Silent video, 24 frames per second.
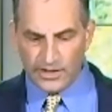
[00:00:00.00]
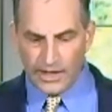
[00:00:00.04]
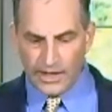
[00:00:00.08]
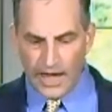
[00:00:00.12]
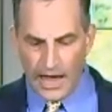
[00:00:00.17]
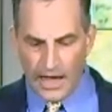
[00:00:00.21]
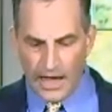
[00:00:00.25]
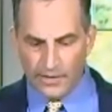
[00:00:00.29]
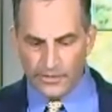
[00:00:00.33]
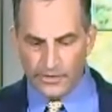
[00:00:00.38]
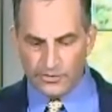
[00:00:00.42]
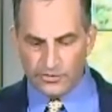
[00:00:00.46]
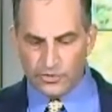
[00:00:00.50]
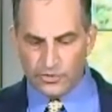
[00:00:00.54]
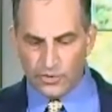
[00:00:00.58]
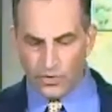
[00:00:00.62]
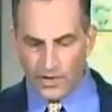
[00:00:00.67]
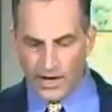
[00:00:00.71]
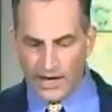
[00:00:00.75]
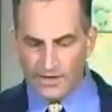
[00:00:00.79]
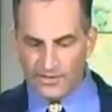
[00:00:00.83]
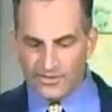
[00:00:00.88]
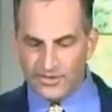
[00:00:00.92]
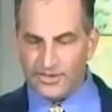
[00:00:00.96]
college
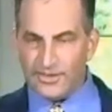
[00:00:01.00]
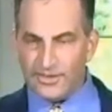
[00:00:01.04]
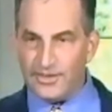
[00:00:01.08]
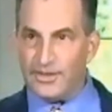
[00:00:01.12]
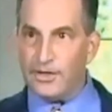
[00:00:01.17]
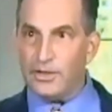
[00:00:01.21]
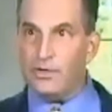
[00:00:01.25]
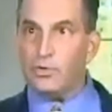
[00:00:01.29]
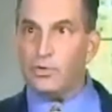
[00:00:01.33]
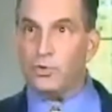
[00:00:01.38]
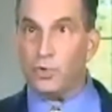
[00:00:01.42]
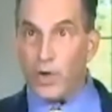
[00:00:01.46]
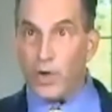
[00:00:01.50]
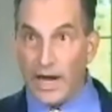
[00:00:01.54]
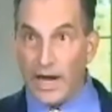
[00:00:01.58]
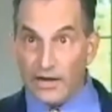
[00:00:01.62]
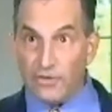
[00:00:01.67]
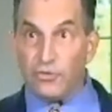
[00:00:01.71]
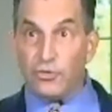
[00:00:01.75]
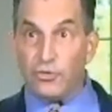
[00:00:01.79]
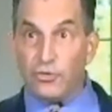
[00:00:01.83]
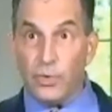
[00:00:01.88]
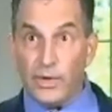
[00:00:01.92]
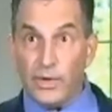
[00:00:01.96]
graduate
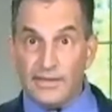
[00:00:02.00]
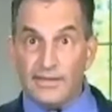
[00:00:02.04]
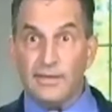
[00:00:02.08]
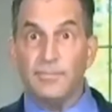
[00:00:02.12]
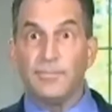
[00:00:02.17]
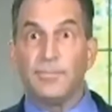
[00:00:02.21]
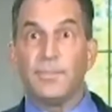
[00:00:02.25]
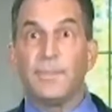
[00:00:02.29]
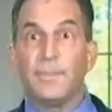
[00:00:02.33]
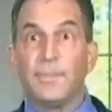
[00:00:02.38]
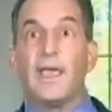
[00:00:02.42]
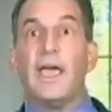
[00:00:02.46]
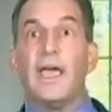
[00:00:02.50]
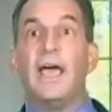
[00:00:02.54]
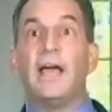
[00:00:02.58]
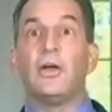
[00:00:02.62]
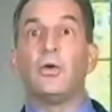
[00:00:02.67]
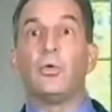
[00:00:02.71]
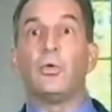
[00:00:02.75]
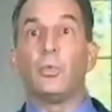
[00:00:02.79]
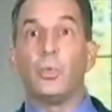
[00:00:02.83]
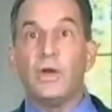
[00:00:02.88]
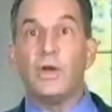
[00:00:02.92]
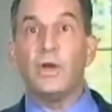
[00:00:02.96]
and
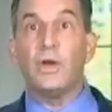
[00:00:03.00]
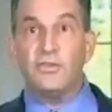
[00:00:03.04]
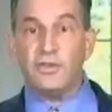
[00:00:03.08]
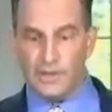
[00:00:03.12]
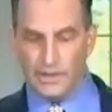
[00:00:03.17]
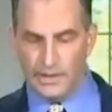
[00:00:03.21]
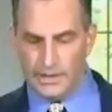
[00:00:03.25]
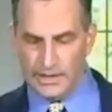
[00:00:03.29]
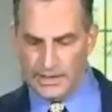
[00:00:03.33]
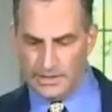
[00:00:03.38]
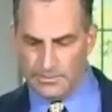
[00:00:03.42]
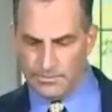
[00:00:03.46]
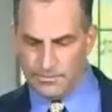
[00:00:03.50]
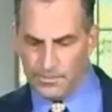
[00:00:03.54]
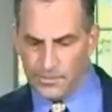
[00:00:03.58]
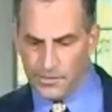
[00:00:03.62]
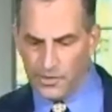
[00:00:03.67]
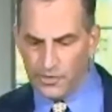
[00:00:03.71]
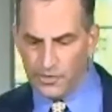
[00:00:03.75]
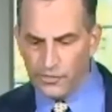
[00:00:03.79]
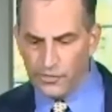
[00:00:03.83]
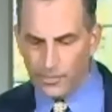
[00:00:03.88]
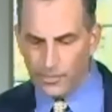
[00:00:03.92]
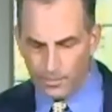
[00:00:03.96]
originally
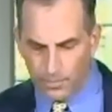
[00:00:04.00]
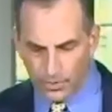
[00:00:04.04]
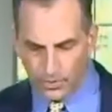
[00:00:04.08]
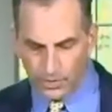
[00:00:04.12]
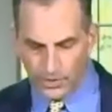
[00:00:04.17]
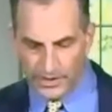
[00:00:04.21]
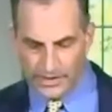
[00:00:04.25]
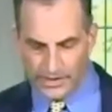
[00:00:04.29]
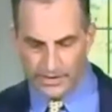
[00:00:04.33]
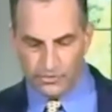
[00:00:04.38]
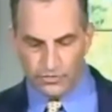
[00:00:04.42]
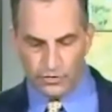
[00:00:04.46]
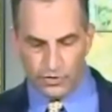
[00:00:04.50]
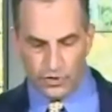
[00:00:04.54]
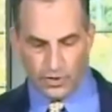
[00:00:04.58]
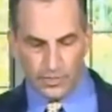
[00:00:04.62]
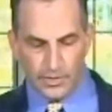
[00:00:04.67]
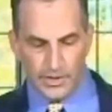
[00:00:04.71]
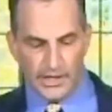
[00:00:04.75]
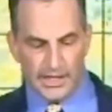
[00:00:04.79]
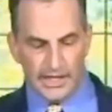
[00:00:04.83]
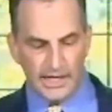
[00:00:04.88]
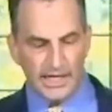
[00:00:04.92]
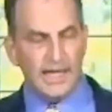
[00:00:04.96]
from Berlin,
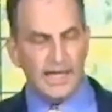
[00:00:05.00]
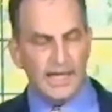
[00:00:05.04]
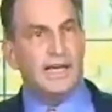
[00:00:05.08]
Germany.